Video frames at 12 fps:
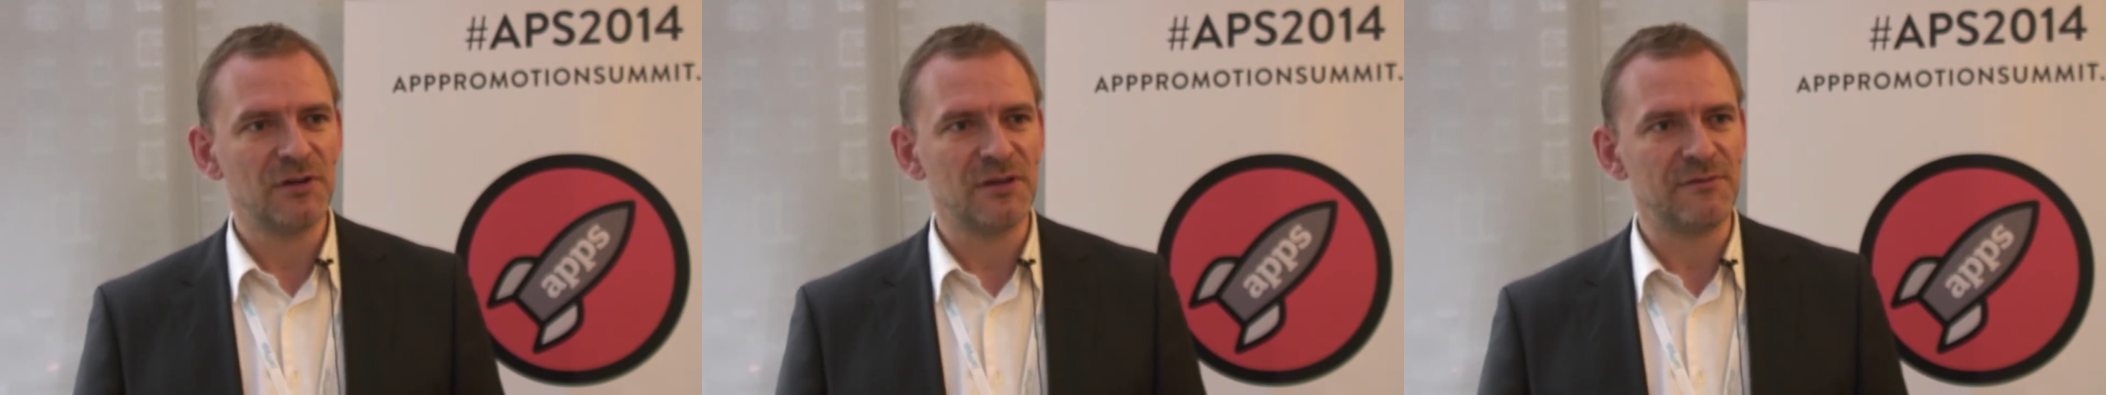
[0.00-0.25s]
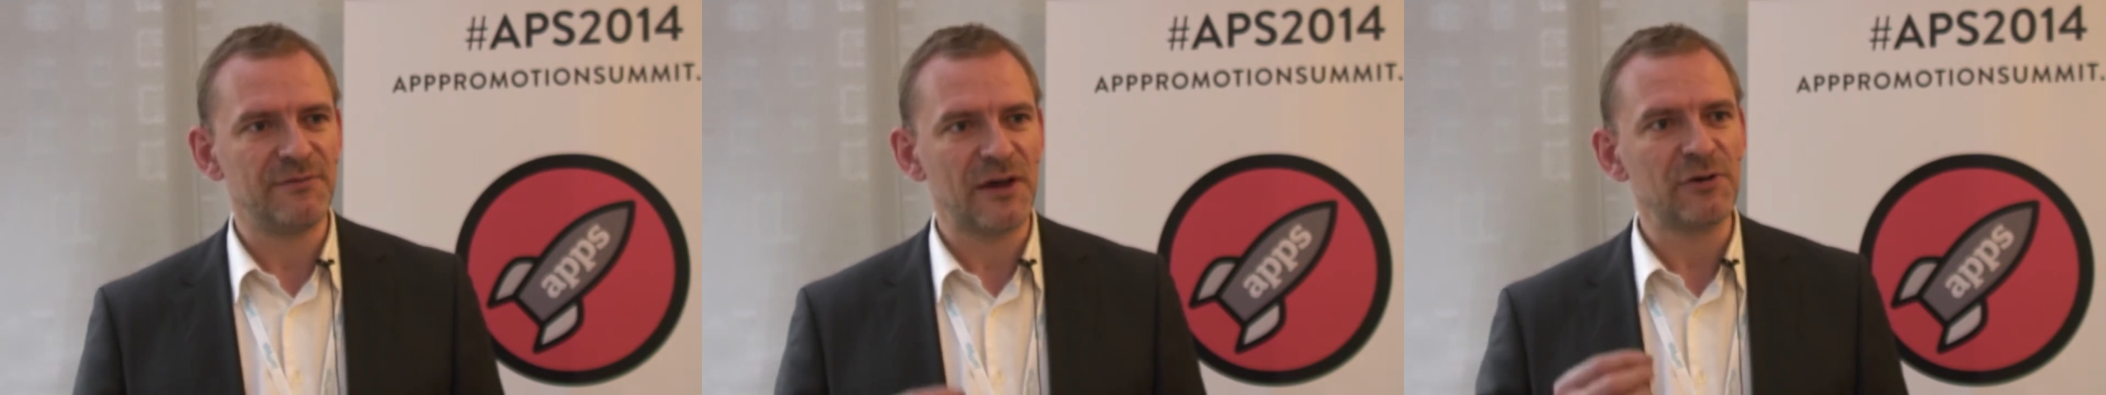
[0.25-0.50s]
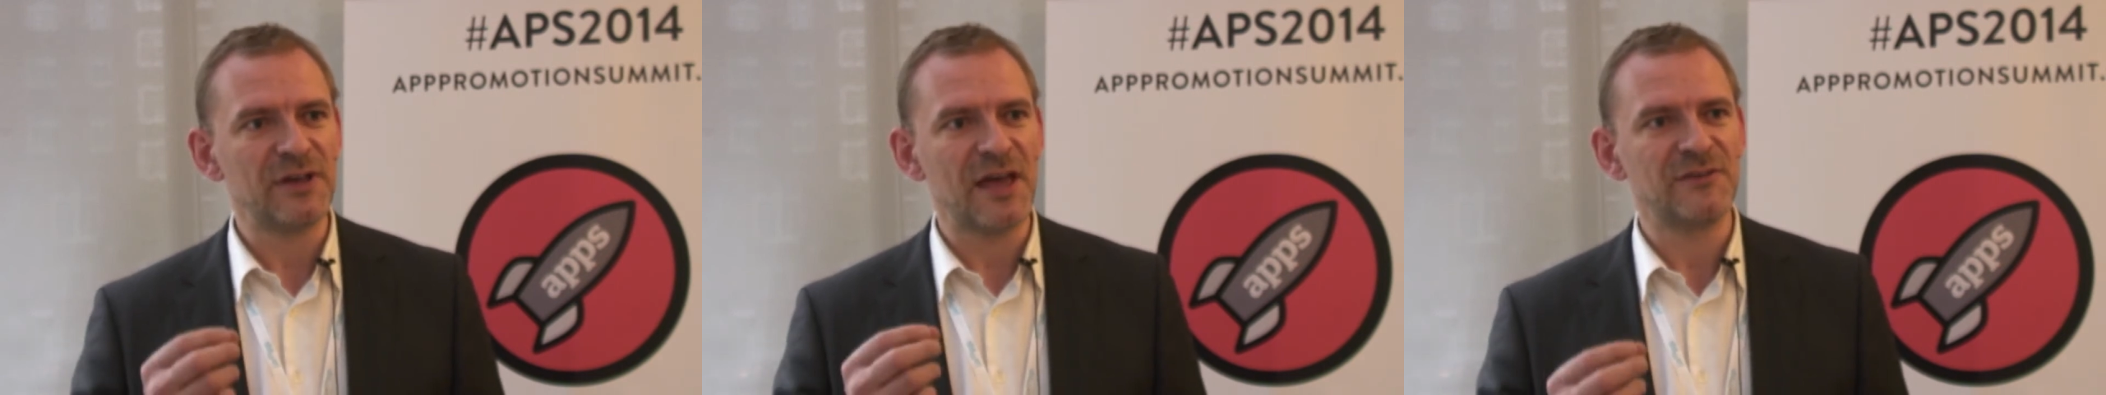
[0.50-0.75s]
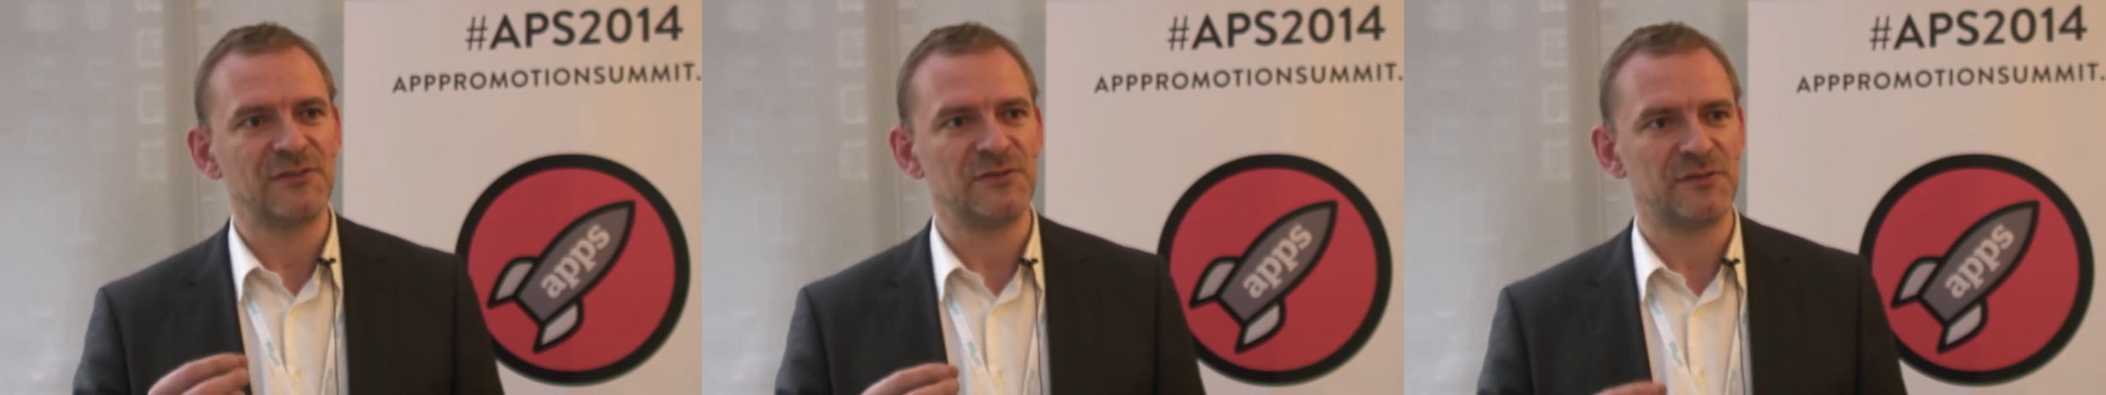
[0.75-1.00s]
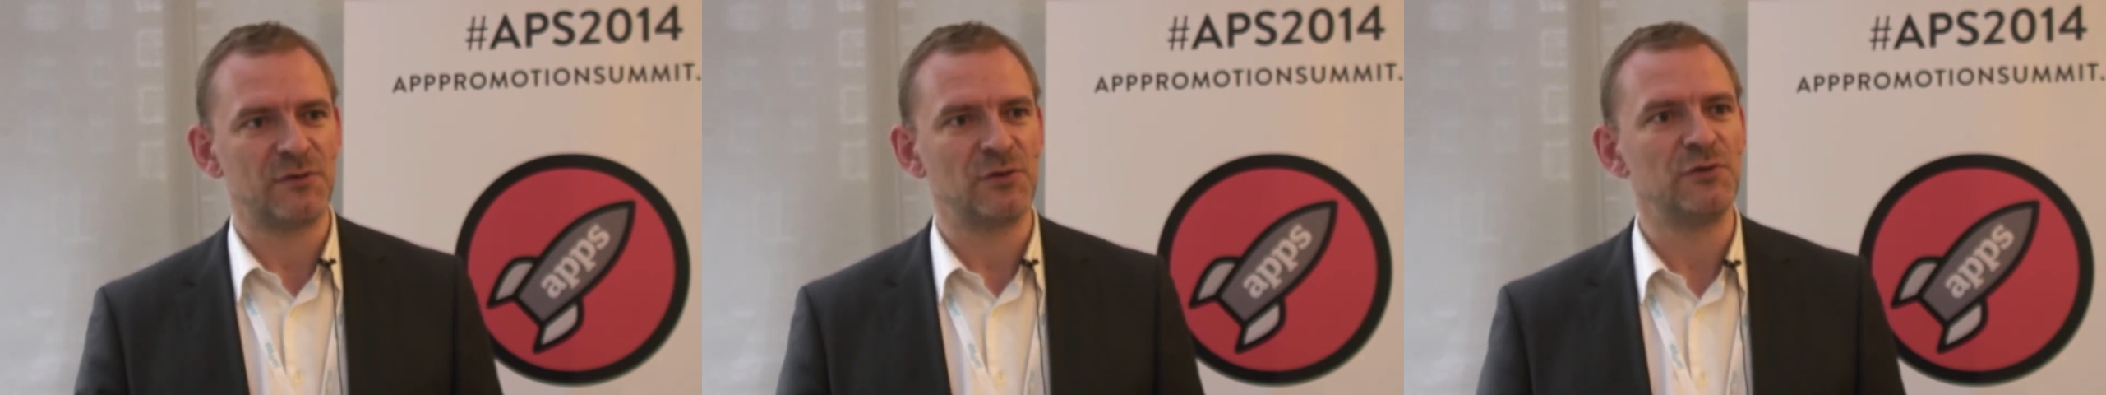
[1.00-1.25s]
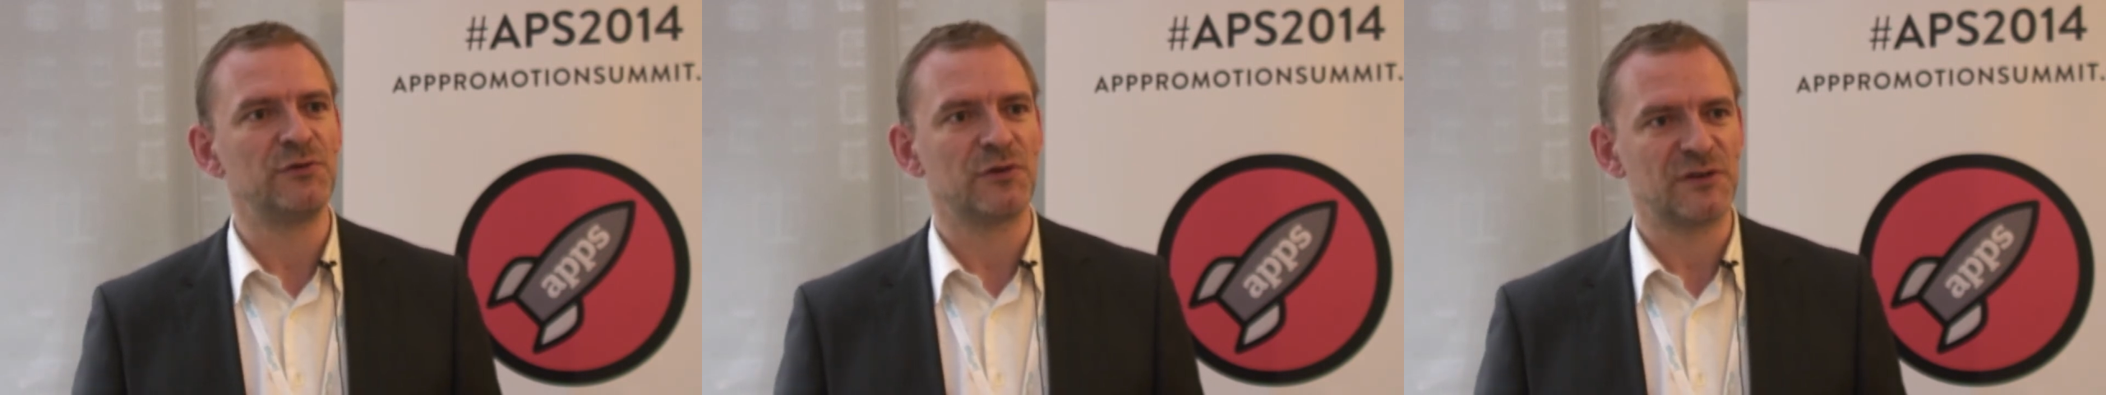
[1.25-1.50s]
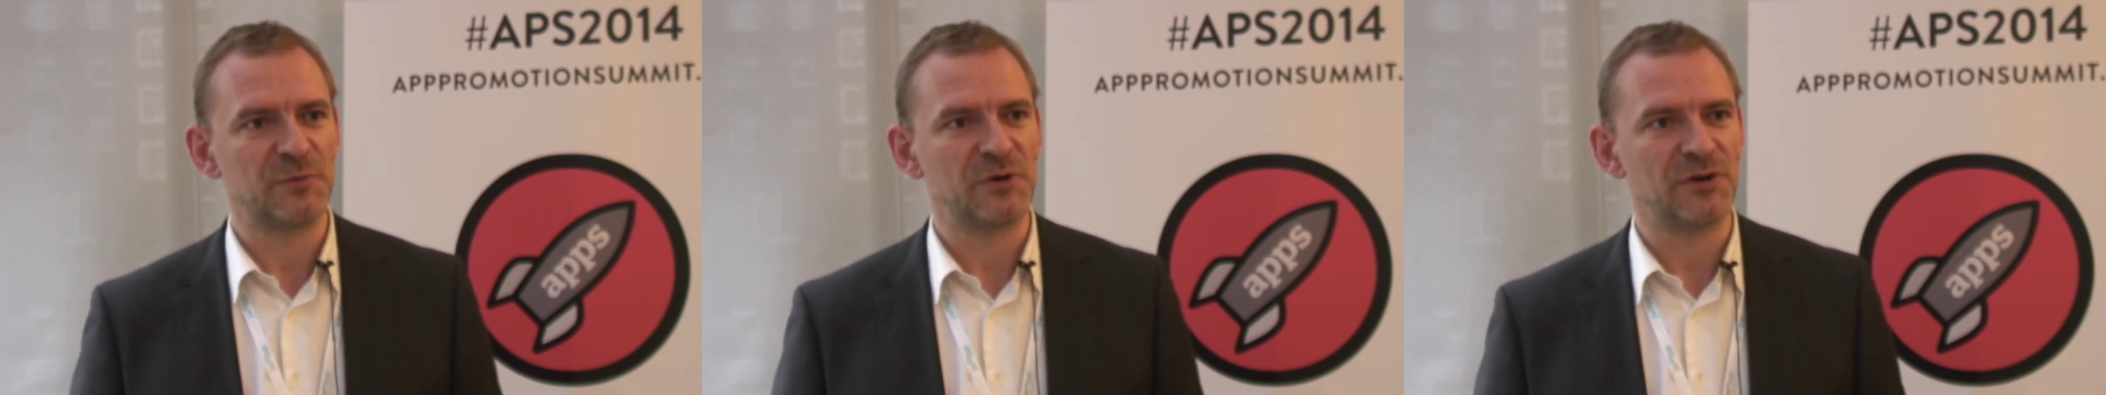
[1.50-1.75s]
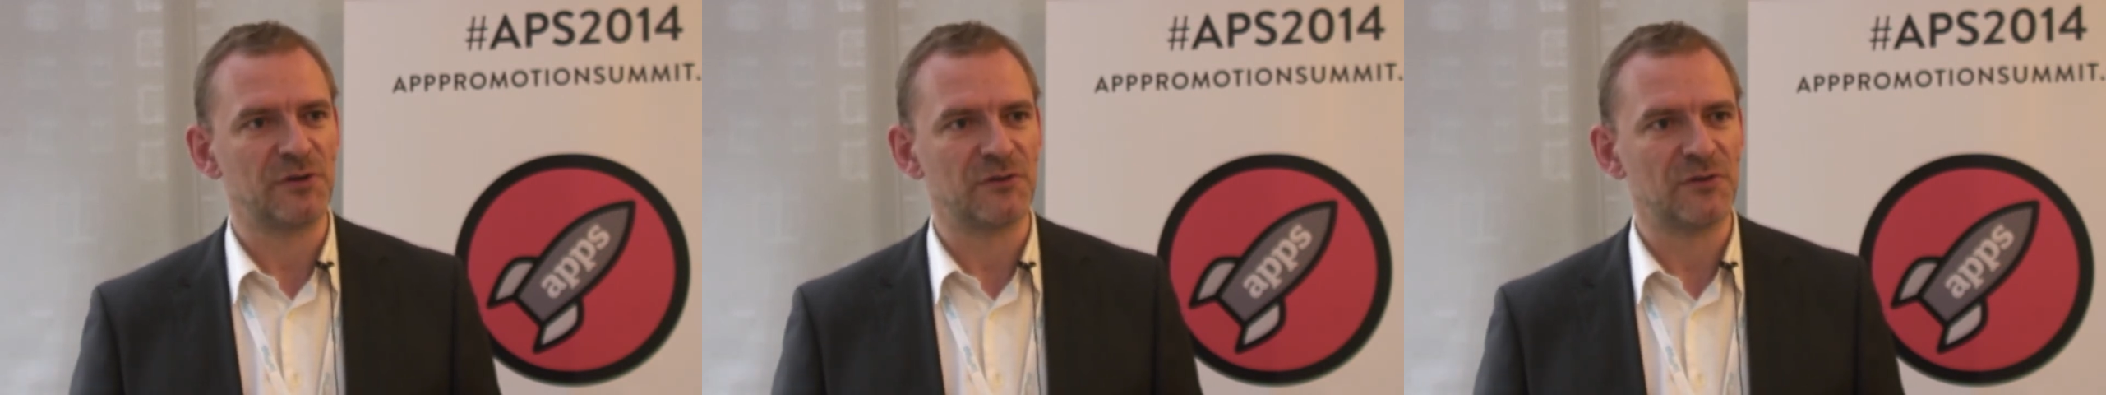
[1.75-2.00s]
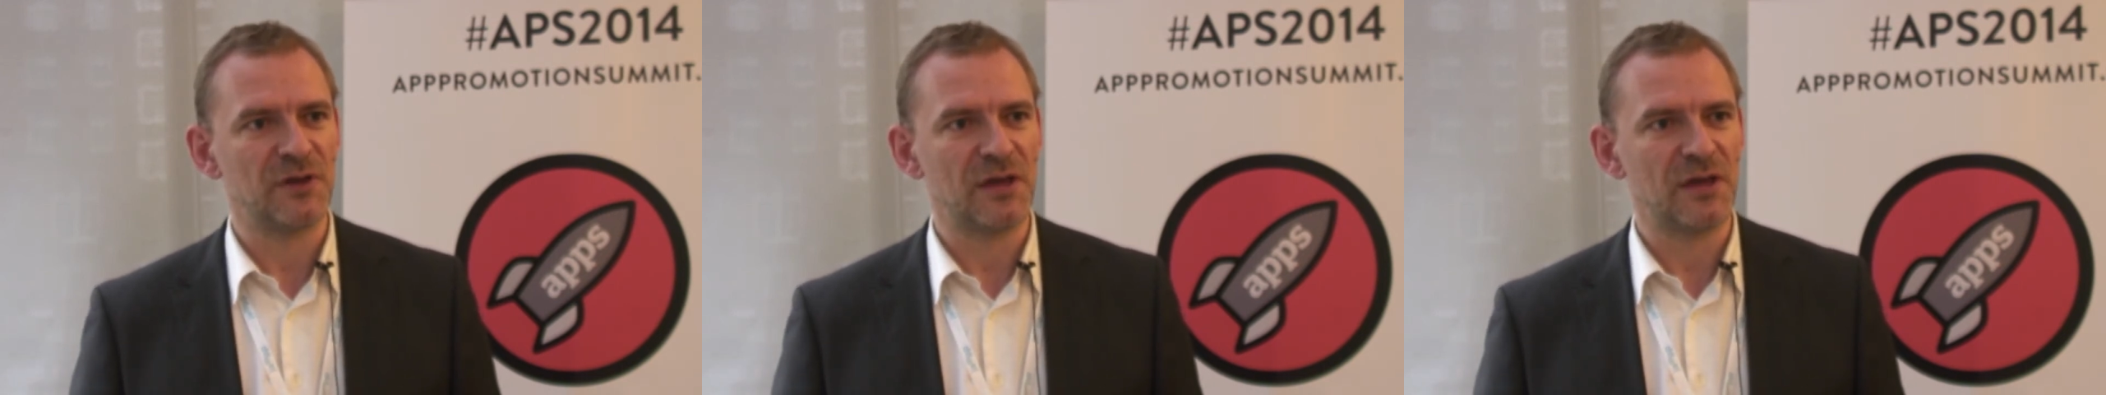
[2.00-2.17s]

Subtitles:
the very essence of the user experience